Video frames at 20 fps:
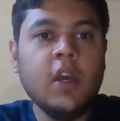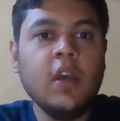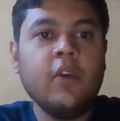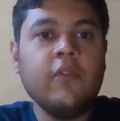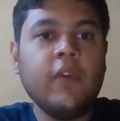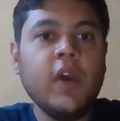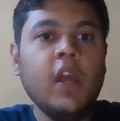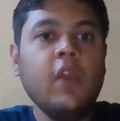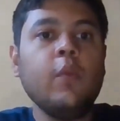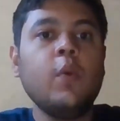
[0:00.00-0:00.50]

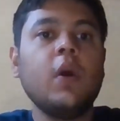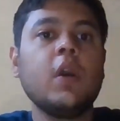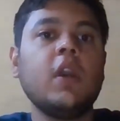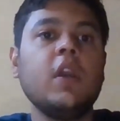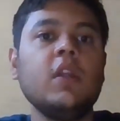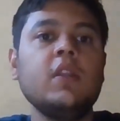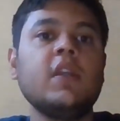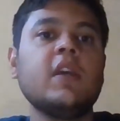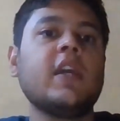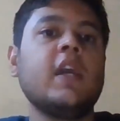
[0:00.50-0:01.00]
While
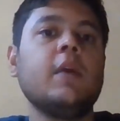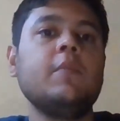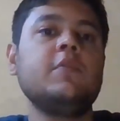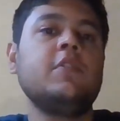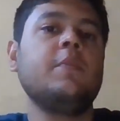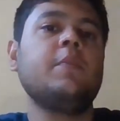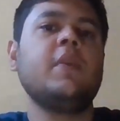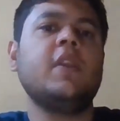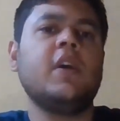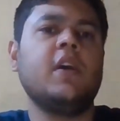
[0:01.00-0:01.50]
working in the
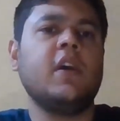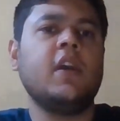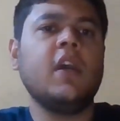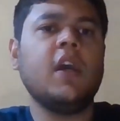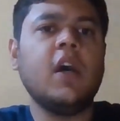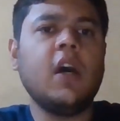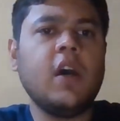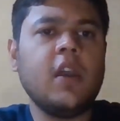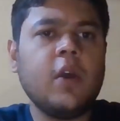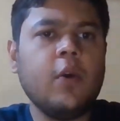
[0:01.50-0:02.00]
Capgemini
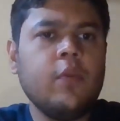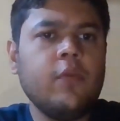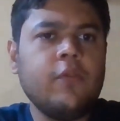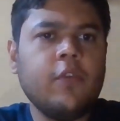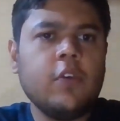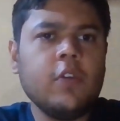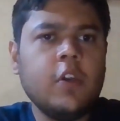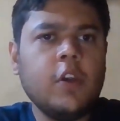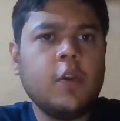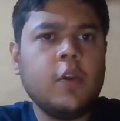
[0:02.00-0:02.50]
around
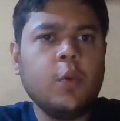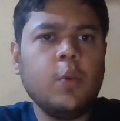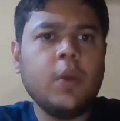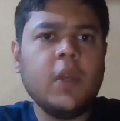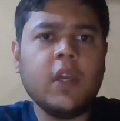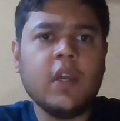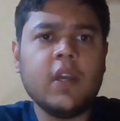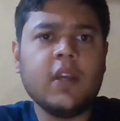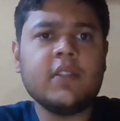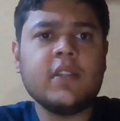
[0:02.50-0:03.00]
for the 2
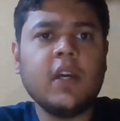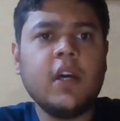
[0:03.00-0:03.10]
years,